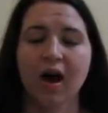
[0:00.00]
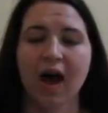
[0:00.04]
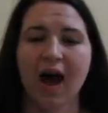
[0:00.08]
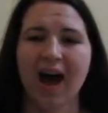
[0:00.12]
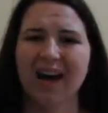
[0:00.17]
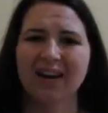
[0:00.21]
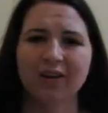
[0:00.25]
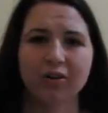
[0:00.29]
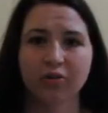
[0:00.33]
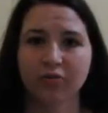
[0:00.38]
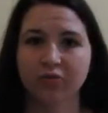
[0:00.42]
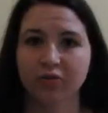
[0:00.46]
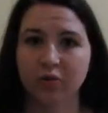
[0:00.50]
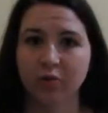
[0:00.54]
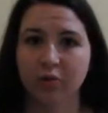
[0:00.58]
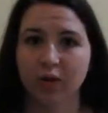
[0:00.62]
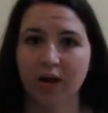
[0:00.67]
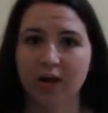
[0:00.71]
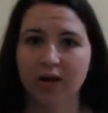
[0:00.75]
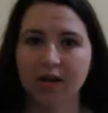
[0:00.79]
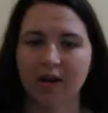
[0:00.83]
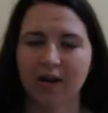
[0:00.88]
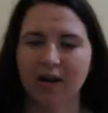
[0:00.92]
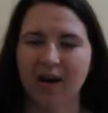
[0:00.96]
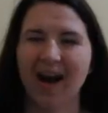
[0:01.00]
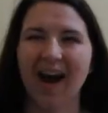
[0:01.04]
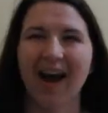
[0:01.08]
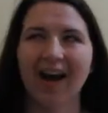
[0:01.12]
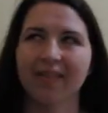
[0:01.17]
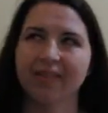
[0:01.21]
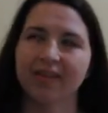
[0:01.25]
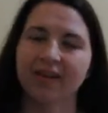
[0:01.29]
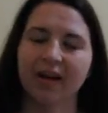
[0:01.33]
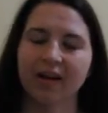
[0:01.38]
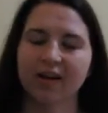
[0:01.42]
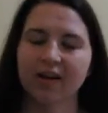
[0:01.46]
I don't know if you guys, I
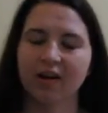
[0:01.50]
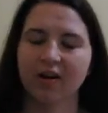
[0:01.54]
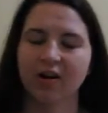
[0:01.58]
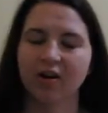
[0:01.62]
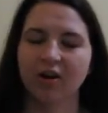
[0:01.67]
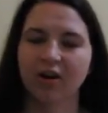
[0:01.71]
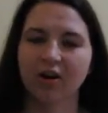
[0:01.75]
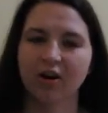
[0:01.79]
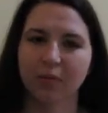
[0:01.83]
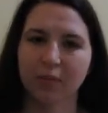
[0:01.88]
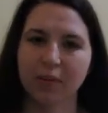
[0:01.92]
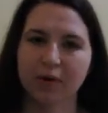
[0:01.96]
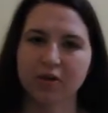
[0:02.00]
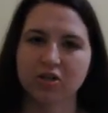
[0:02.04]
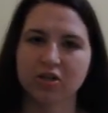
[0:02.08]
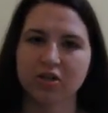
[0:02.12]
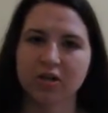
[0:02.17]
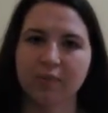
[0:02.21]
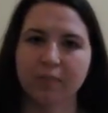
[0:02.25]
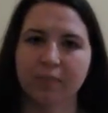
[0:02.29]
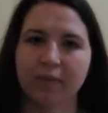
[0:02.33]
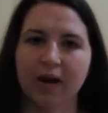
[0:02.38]
think I already mentioned it,